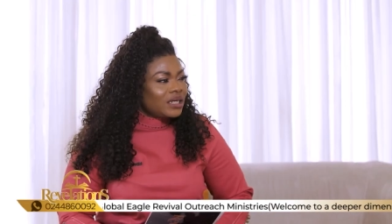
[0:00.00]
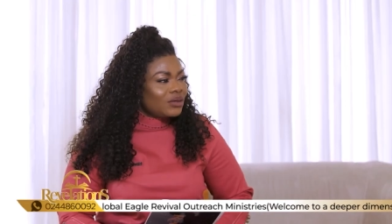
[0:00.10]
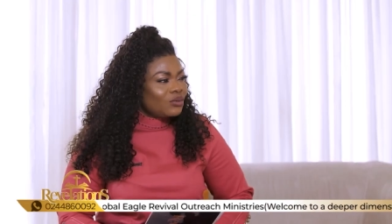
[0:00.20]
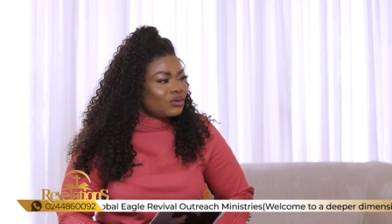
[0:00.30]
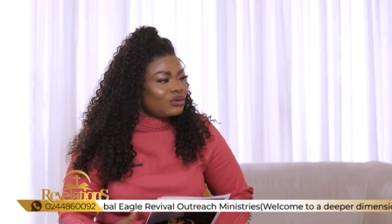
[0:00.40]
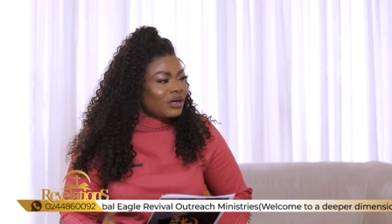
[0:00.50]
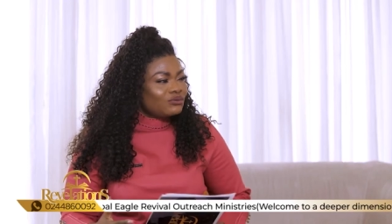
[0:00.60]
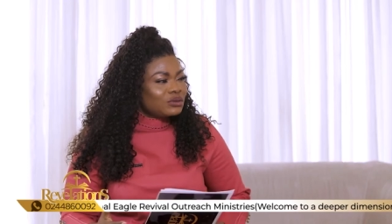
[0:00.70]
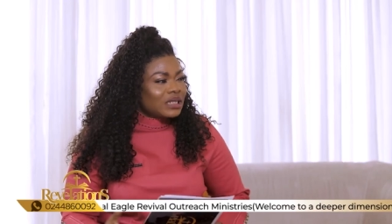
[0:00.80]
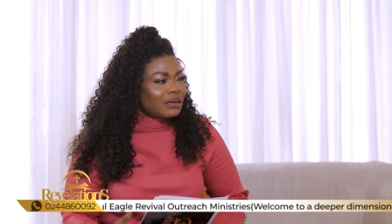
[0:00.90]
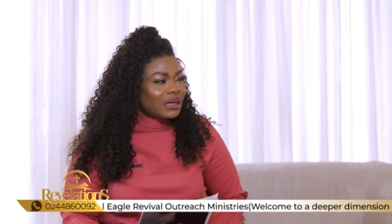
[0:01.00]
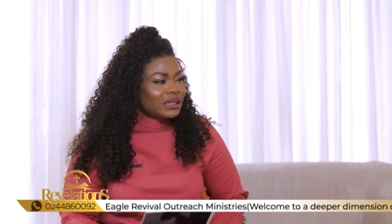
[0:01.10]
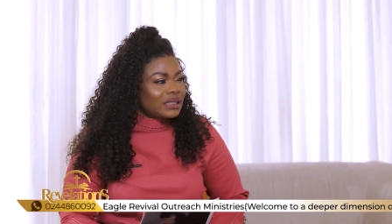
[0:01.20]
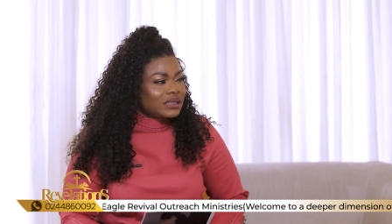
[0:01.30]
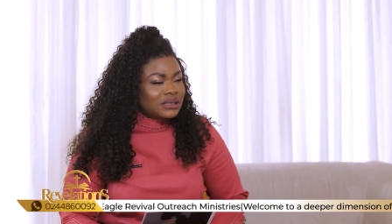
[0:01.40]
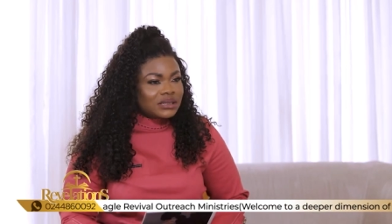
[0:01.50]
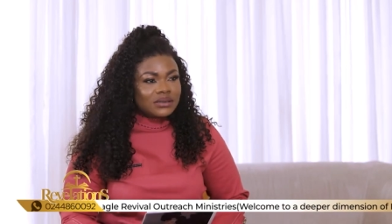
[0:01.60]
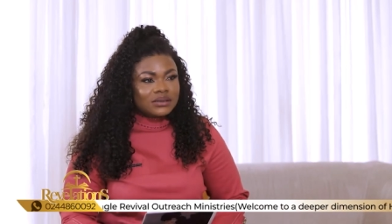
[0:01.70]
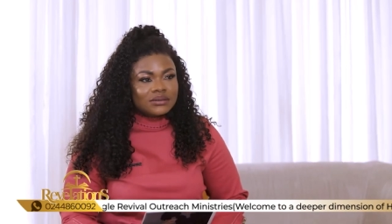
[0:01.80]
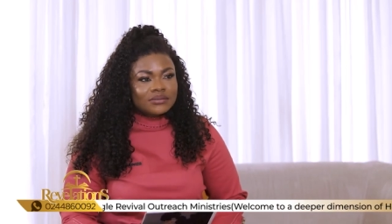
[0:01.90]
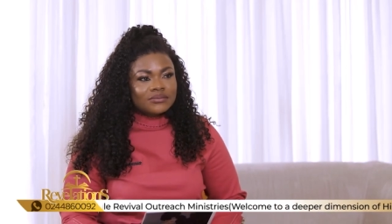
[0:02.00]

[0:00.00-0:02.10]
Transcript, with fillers: What do you have to say about yeah, so